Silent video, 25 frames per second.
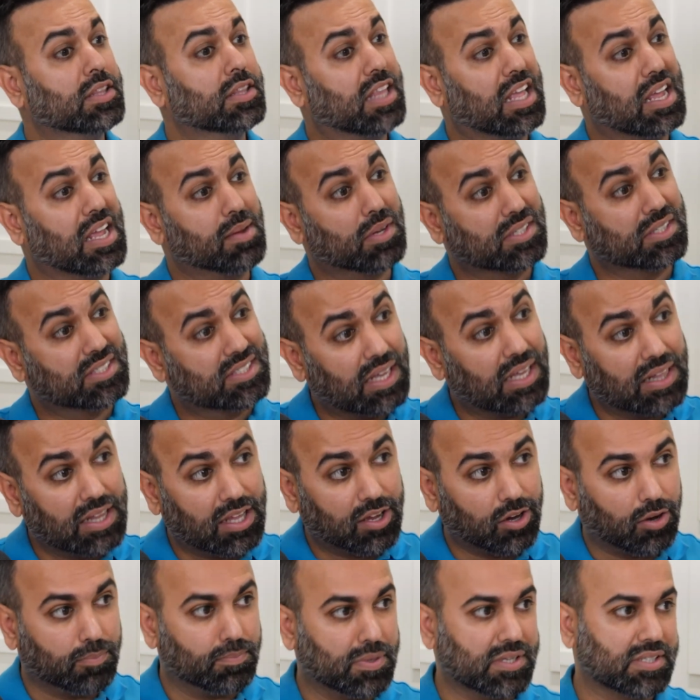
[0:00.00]
thinking about
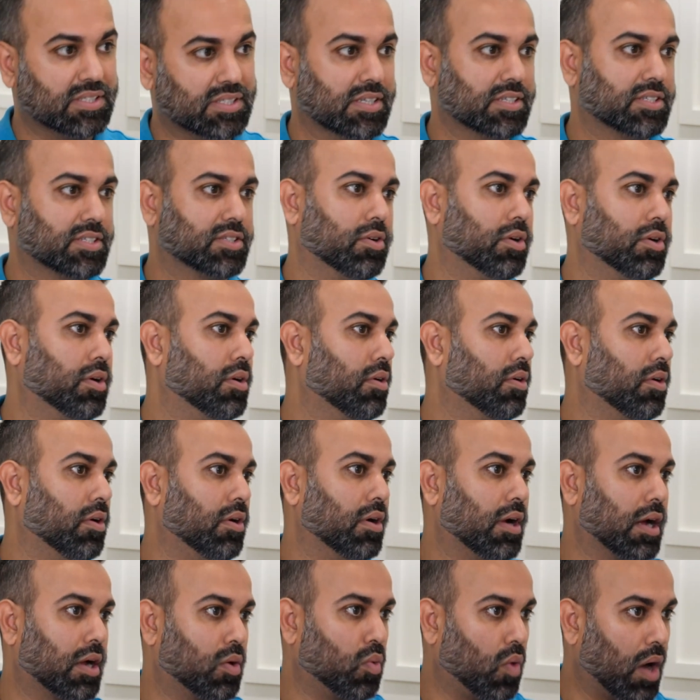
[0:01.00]
selling your business
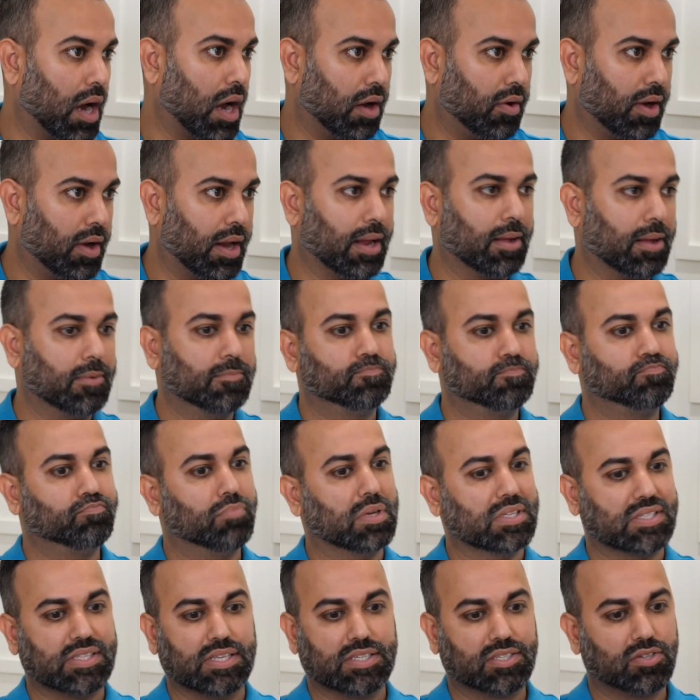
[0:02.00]
or acquiring
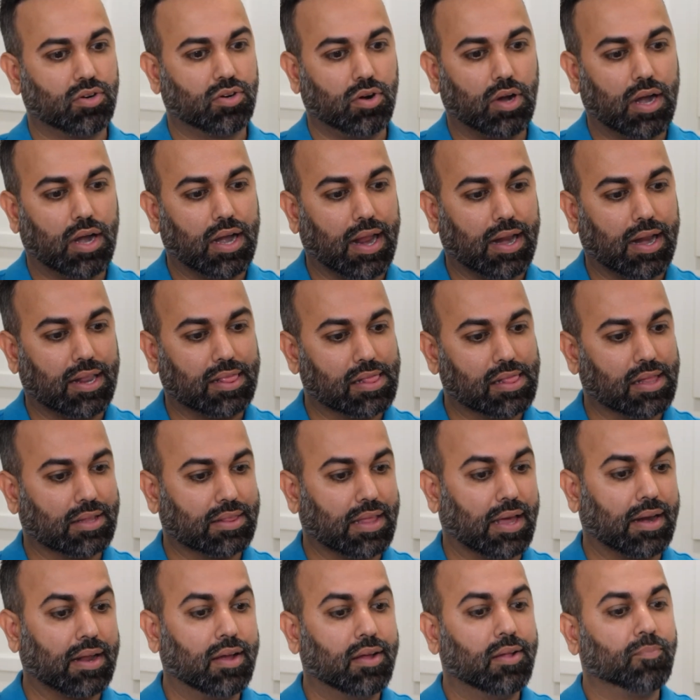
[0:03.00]
business or anything like
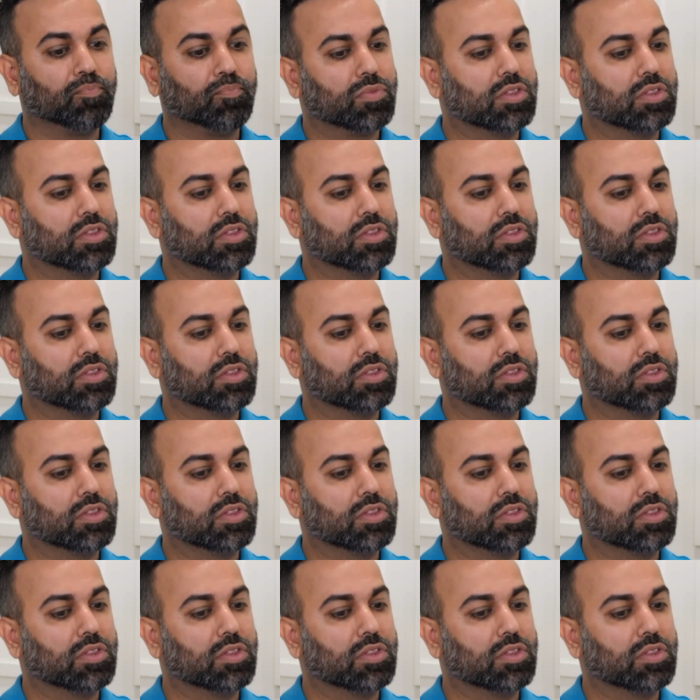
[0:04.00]
that.